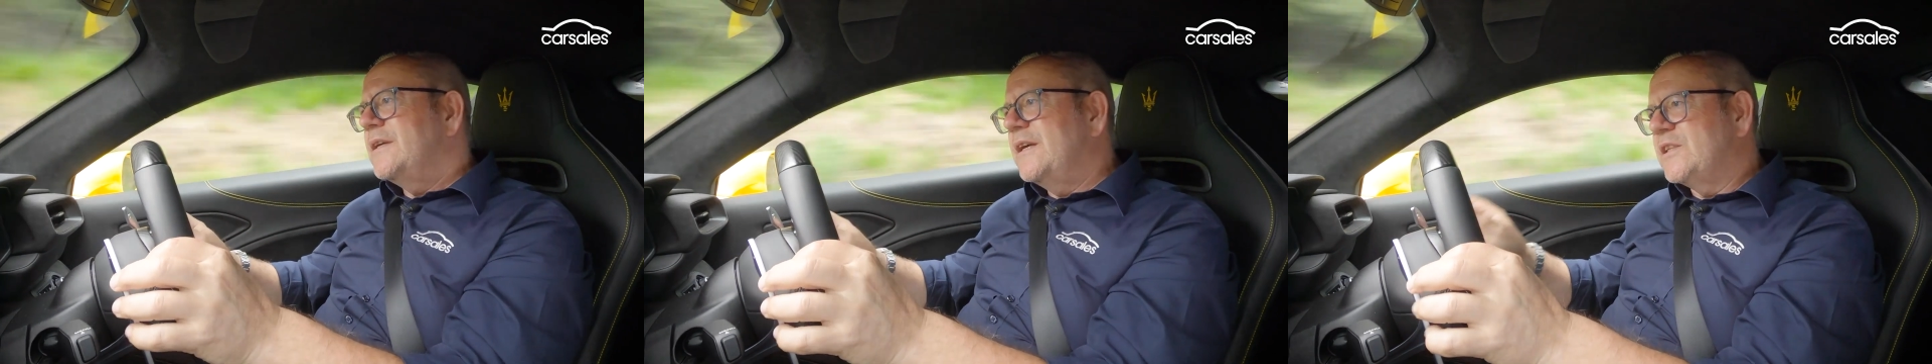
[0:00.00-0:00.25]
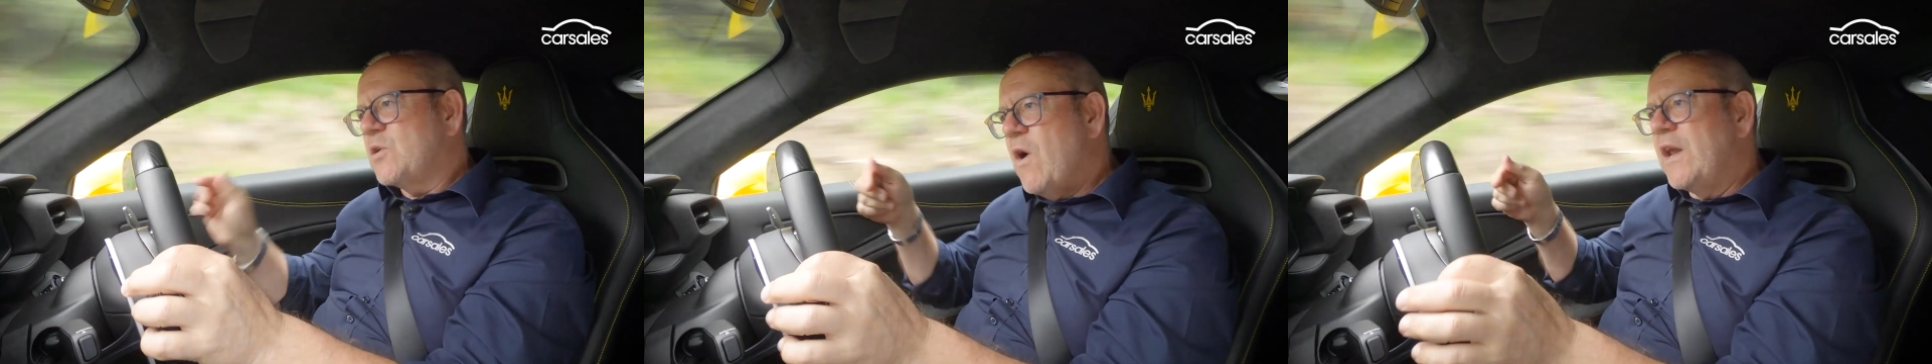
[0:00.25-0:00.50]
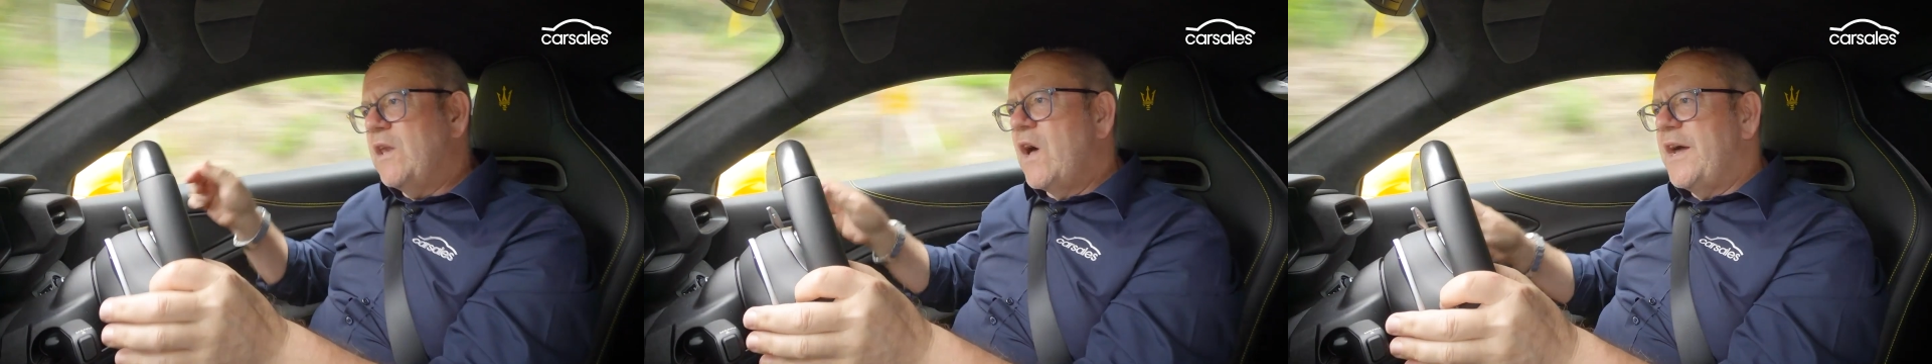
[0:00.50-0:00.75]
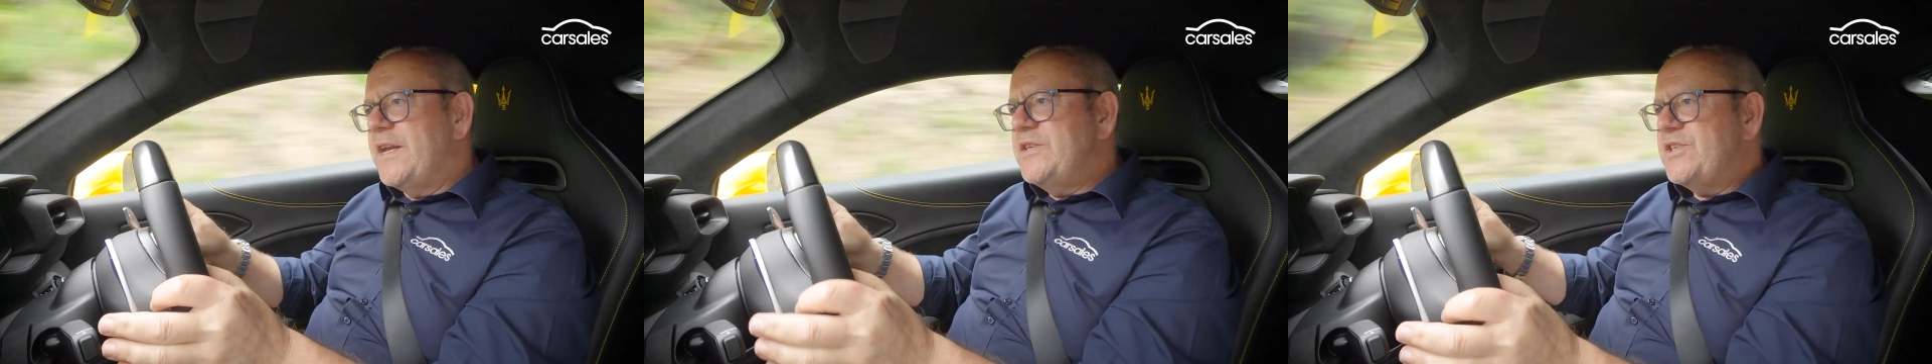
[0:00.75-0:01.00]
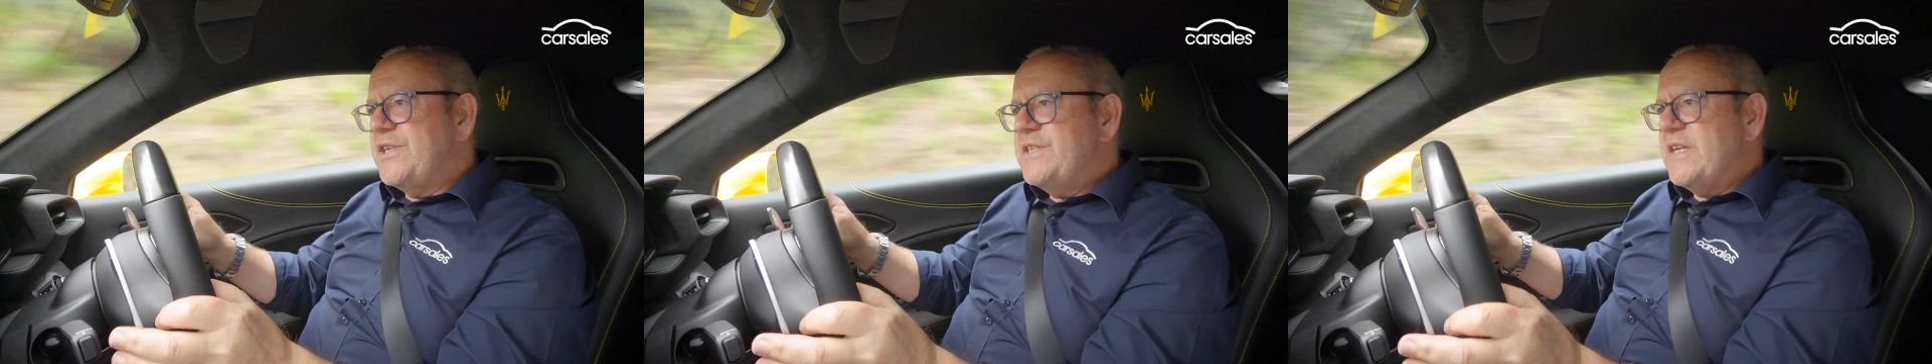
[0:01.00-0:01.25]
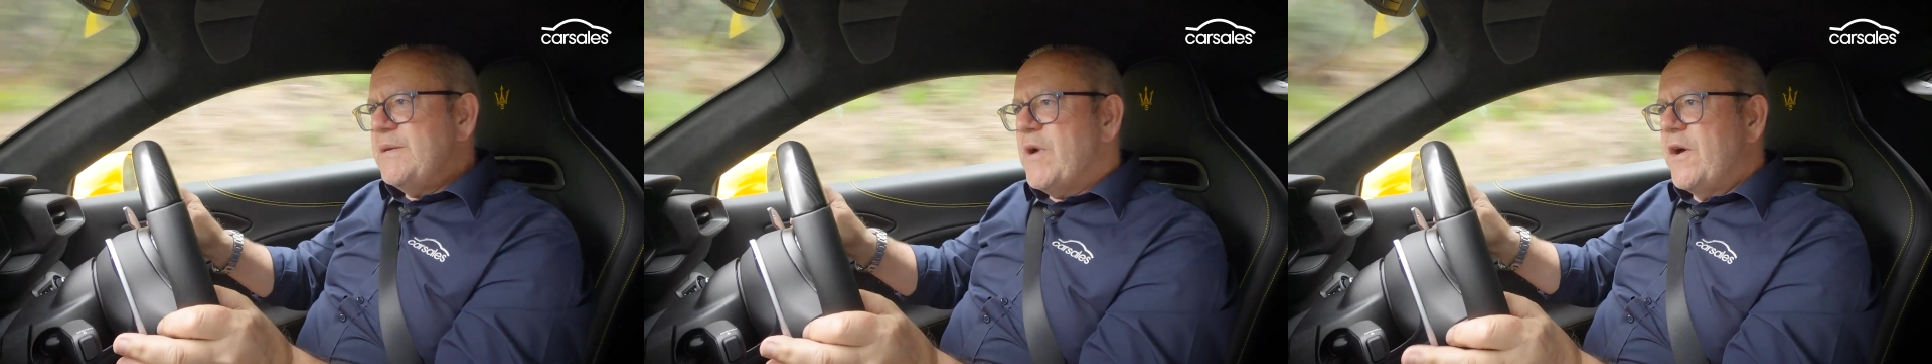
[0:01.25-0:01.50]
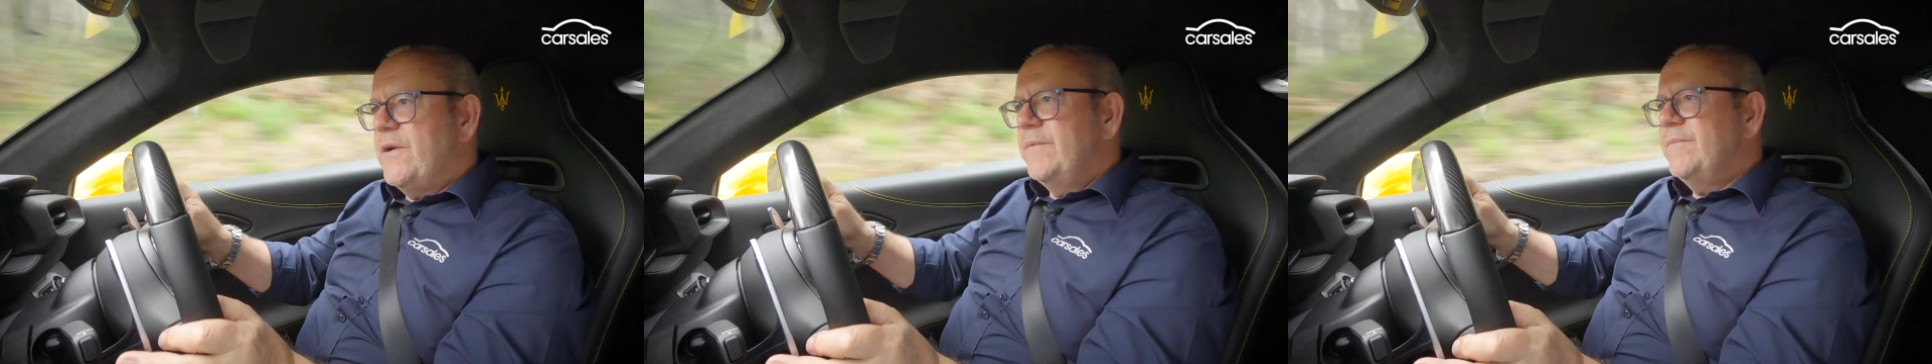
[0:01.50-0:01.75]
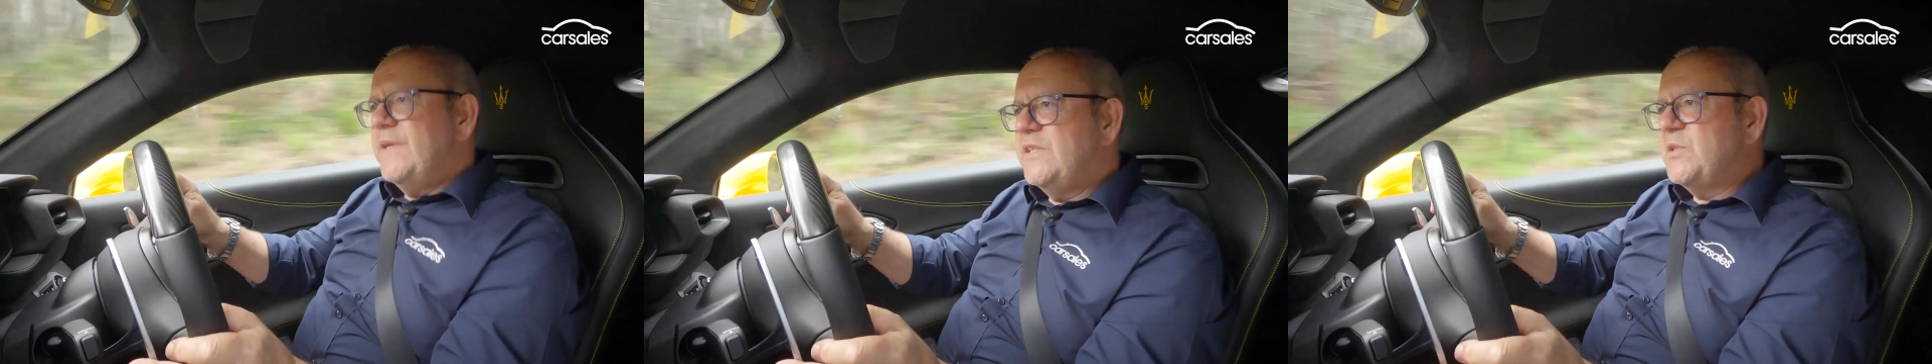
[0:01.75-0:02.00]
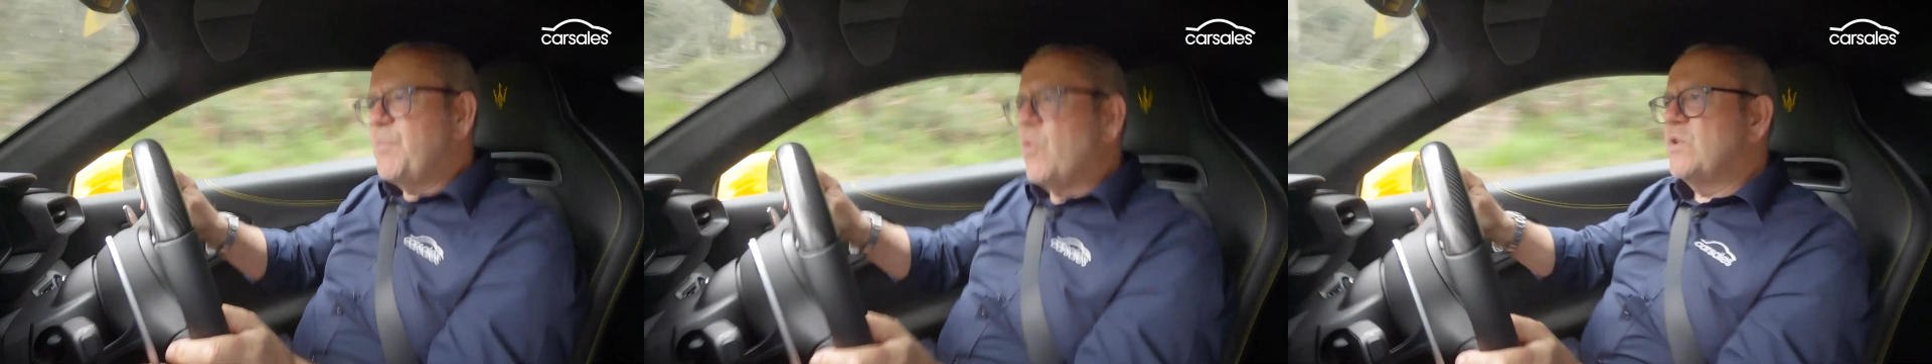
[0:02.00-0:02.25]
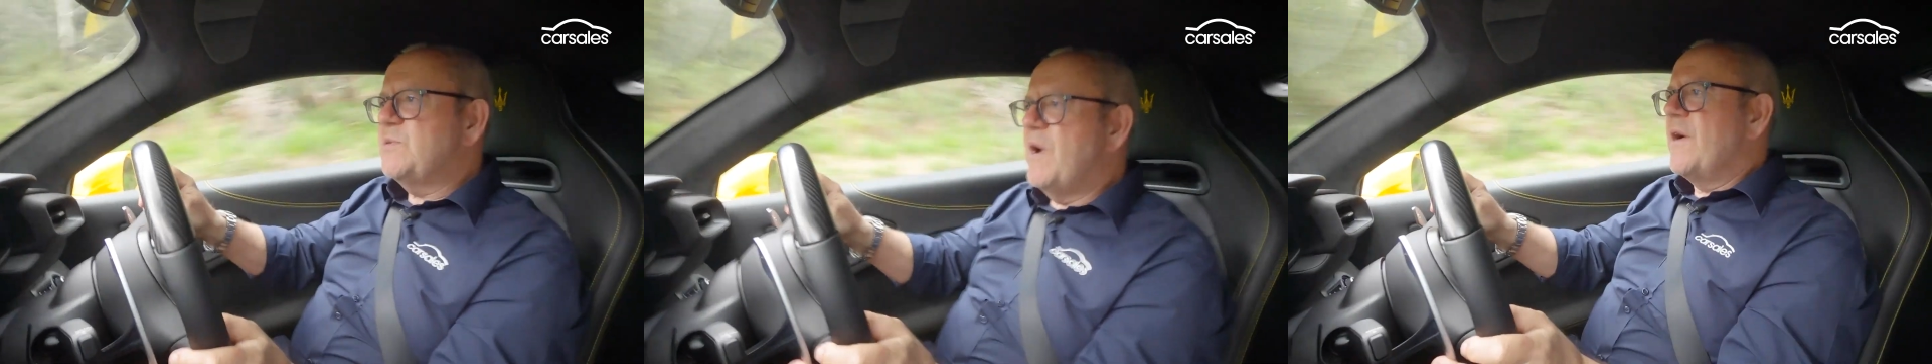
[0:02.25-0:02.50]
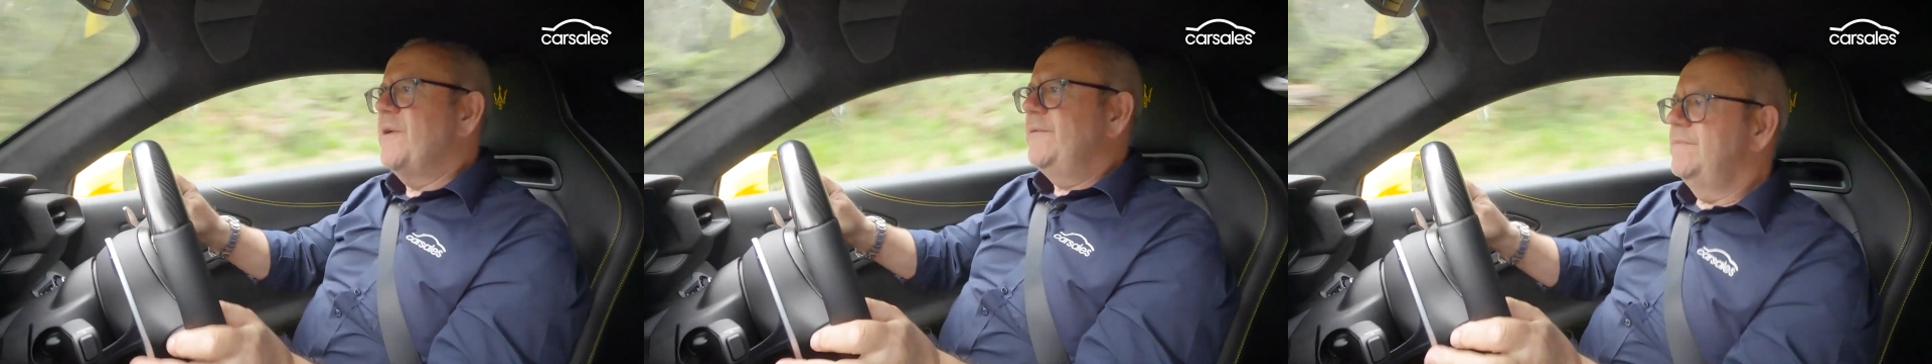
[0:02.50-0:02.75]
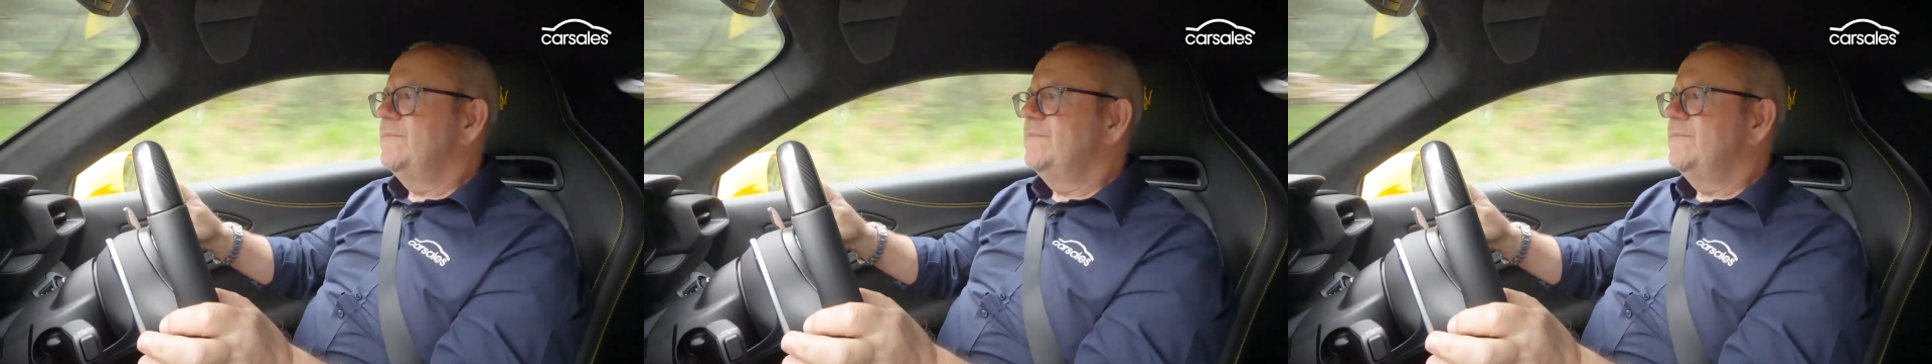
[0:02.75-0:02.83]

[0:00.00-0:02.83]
It's quite light in GT mode. In sports mode,